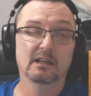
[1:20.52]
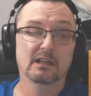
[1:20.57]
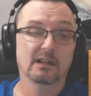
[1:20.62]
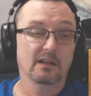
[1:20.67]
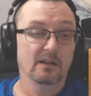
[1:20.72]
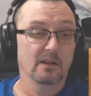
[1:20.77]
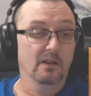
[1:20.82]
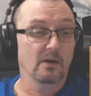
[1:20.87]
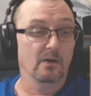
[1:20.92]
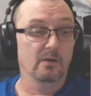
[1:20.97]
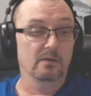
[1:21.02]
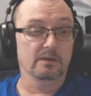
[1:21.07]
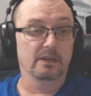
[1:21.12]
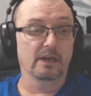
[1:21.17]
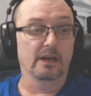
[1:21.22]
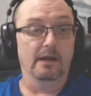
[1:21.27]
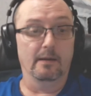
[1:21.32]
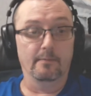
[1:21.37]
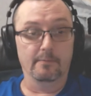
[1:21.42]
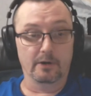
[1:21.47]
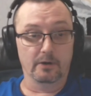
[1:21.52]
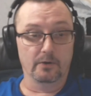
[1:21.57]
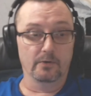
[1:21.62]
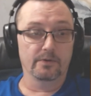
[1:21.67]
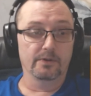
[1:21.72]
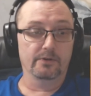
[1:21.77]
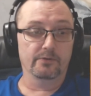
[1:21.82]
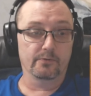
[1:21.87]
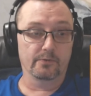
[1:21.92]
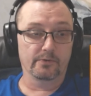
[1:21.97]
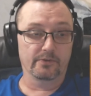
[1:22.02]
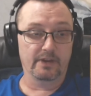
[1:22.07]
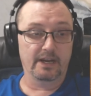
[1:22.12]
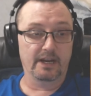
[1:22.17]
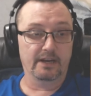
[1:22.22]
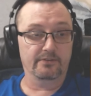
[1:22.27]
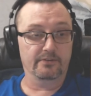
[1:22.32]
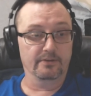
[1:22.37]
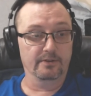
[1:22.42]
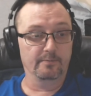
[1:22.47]
a long time ago. This was
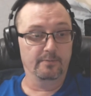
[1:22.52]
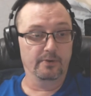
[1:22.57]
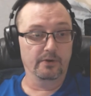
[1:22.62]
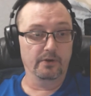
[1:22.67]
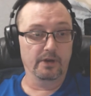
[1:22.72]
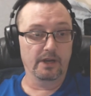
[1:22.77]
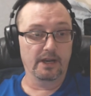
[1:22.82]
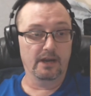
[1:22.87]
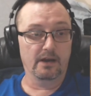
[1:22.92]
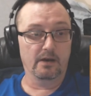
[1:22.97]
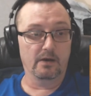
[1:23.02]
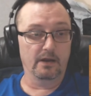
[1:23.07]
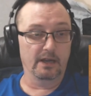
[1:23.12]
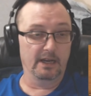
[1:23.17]
actually put out